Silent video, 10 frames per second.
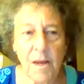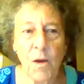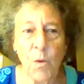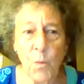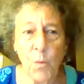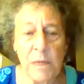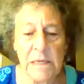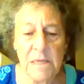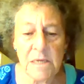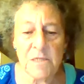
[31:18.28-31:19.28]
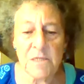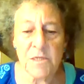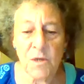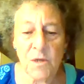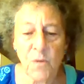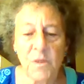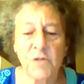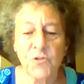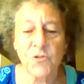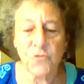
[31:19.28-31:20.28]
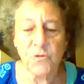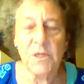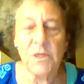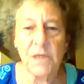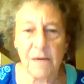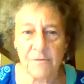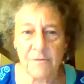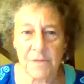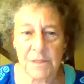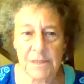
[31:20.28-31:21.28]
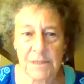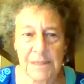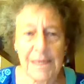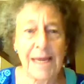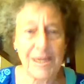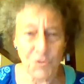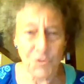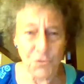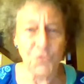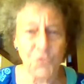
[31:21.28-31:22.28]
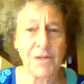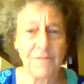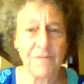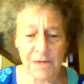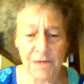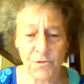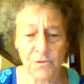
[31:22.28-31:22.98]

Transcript: We need to know we are truly loved and truly valued.